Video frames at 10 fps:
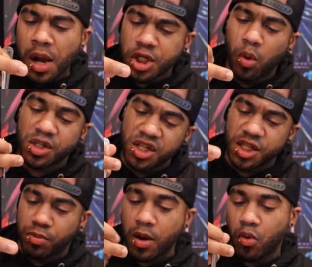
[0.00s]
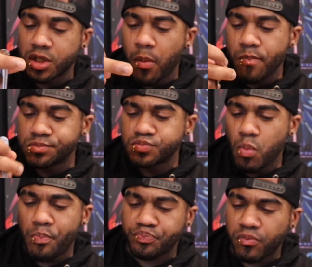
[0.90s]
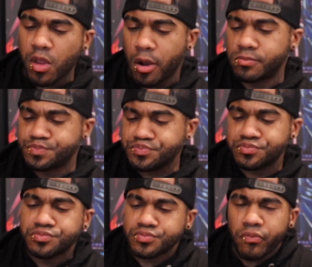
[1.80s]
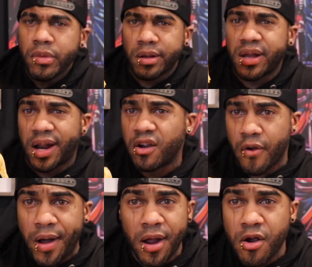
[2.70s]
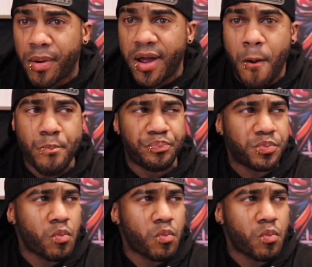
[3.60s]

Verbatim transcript: So what she explained was, you know, got to hear, out, hair buyout.